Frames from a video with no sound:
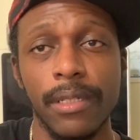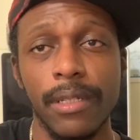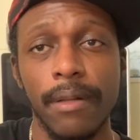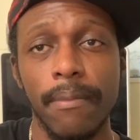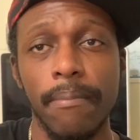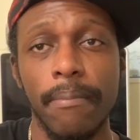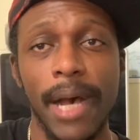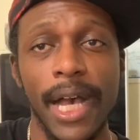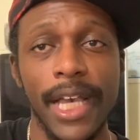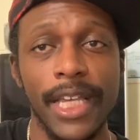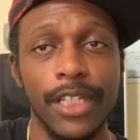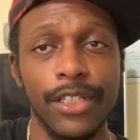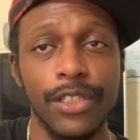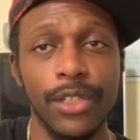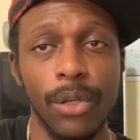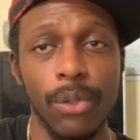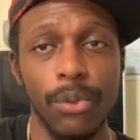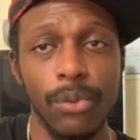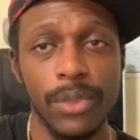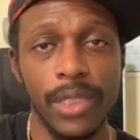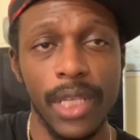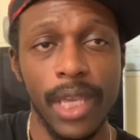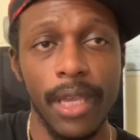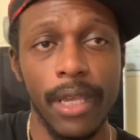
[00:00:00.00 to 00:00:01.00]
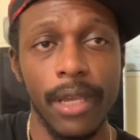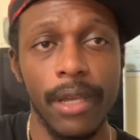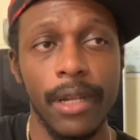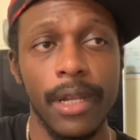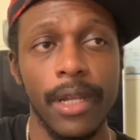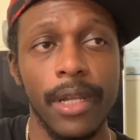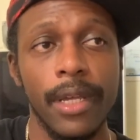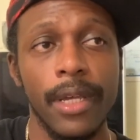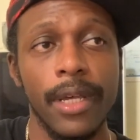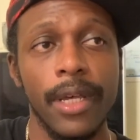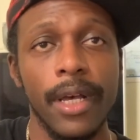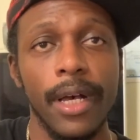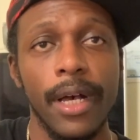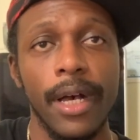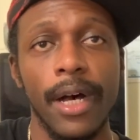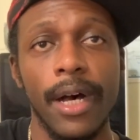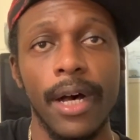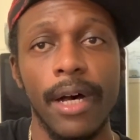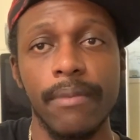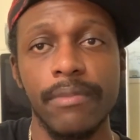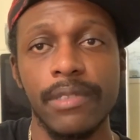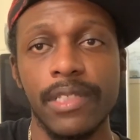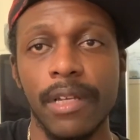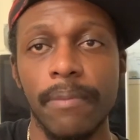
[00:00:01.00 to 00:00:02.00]
by the nose here.
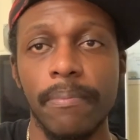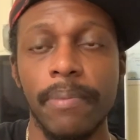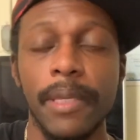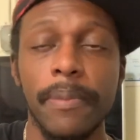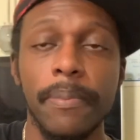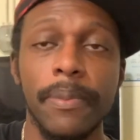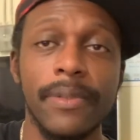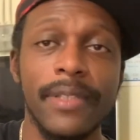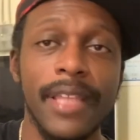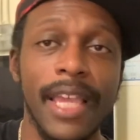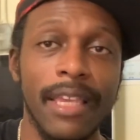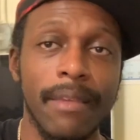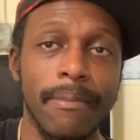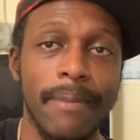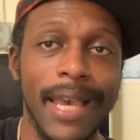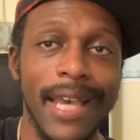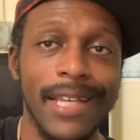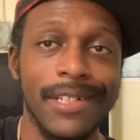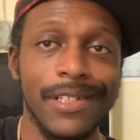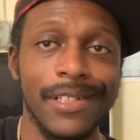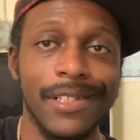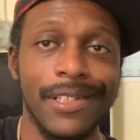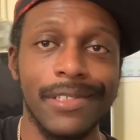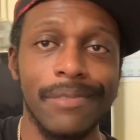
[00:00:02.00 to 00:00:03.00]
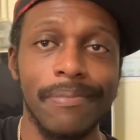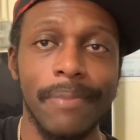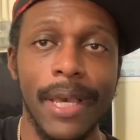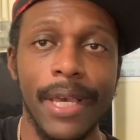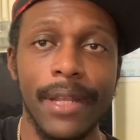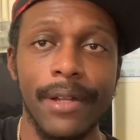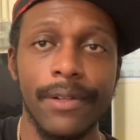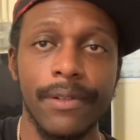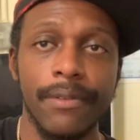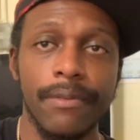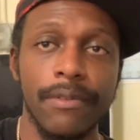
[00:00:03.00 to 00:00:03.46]
Some people think Magic is better.